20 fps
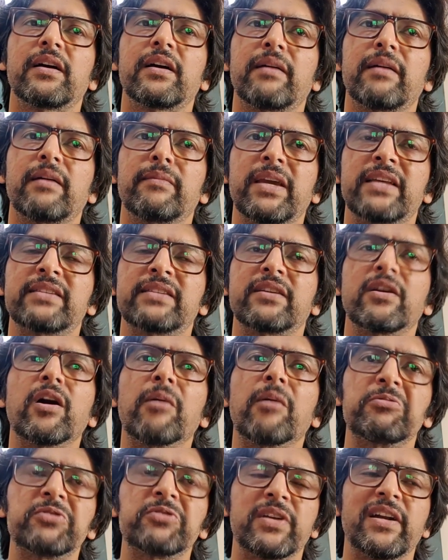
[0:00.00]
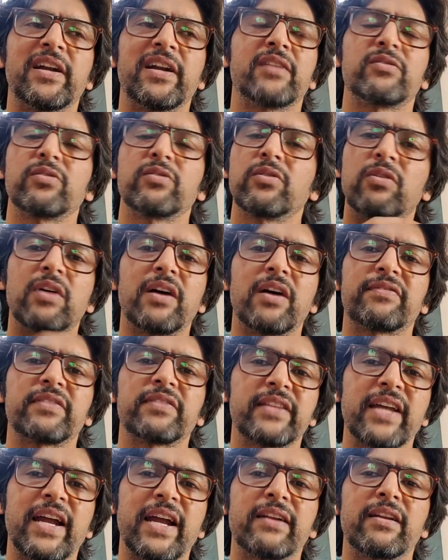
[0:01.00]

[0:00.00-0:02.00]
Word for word: amazing opportunity to go after that.